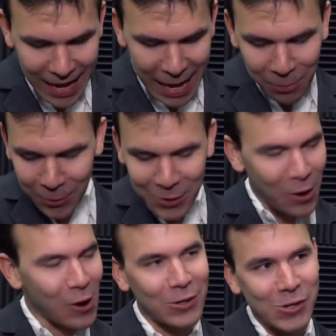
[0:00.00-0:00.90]
Input's
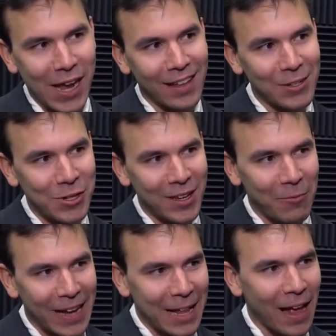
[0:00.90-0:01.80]
a hard challenge.
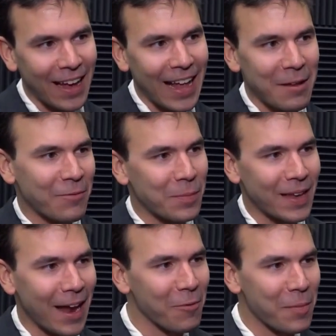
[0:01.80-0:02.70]
I gotta have to
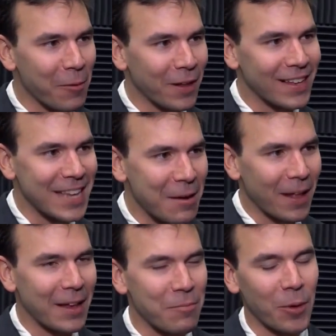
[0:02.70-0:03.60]
be careful about what I say
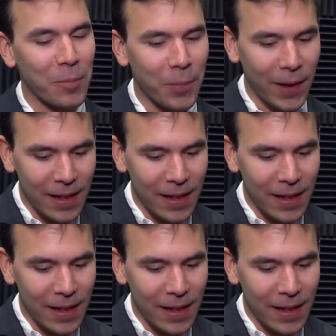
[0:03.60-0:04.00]
about input, but